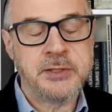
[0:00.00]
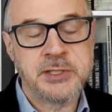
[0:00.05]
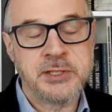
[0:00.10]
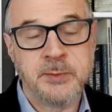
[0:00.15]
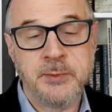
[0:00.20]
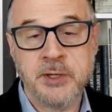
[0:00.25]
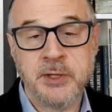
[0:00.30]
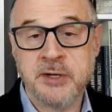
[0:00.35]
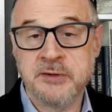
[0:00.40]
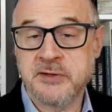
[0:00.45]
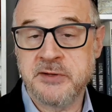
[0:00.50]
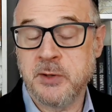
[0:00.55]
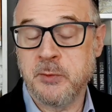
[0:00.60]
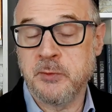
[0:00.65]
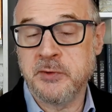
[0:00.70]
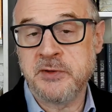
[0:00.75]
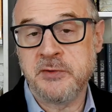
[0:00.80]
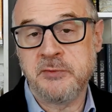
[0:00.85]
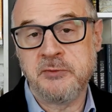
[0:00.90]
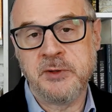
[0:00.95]
to be honest, I
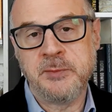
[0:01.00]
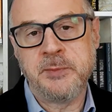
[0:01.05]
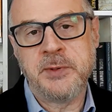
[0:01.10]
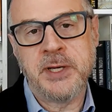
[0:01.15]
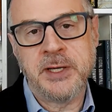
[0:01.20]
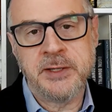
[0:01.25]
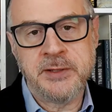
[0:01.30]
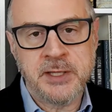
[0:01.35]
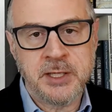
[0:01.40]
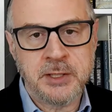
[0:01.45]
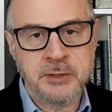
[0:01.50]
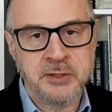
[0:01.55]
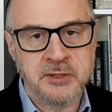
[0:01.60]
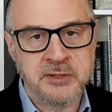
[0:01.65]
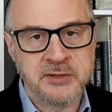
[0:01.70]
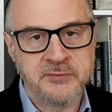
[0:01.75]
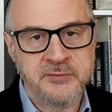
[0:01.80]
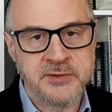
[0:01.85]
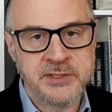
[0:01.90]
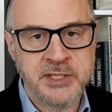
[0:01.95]
wasn't really paying that
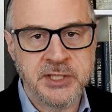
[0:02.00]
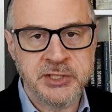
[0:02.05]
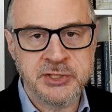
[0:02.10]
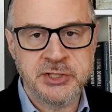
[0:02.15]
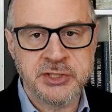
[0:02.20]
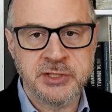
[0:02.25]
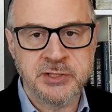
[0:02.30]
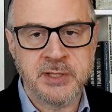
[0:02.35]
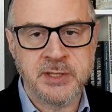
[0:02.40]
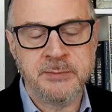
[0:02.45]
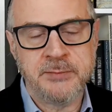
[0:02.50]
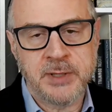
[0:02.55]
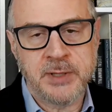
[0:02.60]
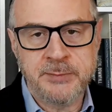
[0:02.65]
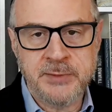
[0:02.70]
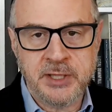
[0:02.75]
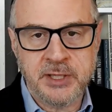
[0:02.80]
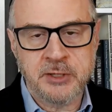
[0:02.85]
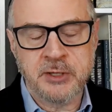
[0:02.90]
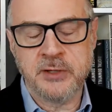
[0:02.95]
close of attention.
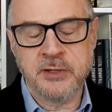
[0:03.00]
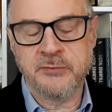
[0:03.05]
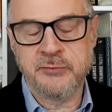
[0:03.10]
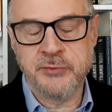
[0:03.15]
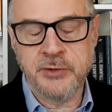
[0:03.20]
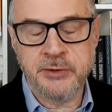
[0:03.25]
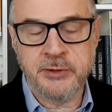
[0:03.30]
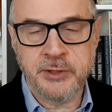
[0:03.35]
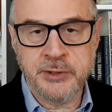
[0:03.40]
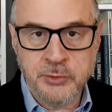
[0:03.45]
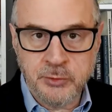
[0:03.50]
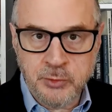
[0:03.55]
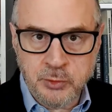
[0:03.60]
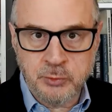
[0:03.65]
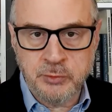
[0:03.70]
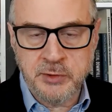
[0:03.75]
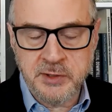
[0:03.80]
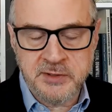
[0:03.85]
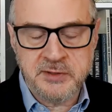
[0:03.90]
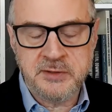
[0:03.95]
I'm that kind of reader. I don't
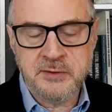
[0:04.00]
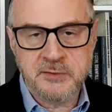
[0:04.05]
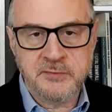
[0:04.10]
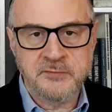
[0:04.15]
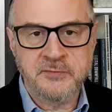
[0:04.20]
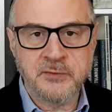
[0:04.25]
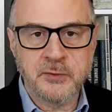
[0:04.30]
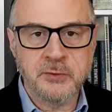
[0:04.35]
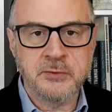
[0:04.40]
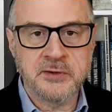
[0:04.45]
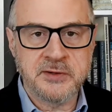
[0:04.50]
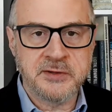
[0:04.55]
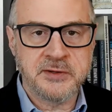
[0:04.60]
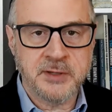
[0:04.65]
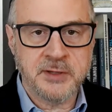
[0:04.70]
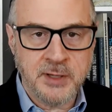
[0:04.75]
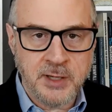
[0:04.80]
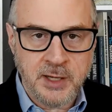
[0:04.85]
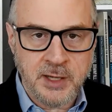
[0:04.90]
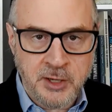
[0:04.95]
always focus
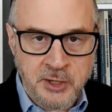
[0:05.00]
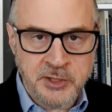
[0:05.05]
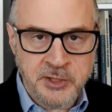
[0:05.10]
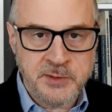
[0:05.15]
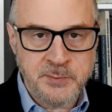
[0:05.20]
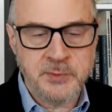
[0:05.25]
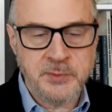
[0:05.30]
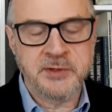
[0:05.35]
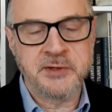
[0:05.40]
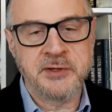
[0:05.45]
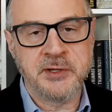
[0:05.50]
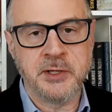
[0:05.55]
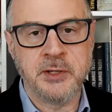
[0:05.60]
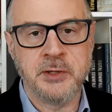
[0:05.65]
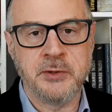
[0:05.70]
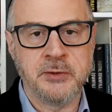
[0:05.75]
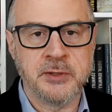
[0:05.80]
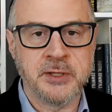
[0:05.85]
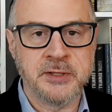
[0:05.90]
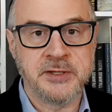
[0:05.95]

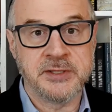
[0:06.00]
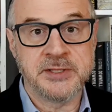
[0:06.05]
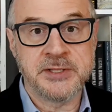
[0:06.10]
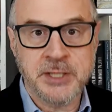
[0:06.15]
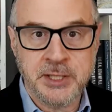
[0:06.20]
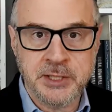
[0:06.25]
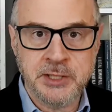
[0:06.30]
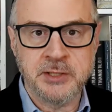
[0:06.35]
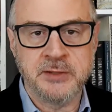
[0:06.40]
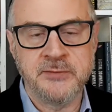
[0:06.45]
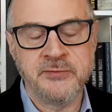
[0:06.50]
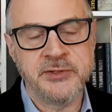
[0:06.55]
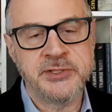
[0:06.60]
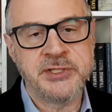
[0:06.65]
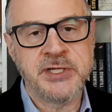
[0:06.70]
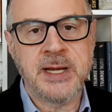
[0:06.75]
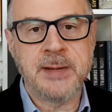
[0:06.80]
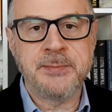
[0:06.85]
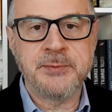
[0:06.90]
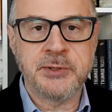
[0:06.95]
100% on like the title of a
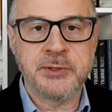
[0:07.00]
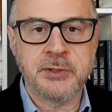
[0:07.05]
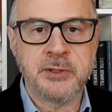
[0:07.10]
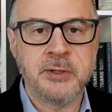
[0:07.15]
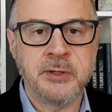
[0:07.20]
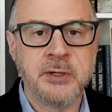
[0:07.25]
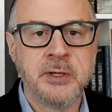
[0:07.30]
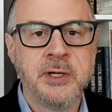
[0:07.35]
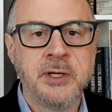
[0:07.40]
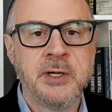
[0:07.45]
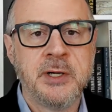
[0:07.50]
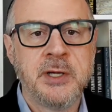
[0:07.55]
chapter.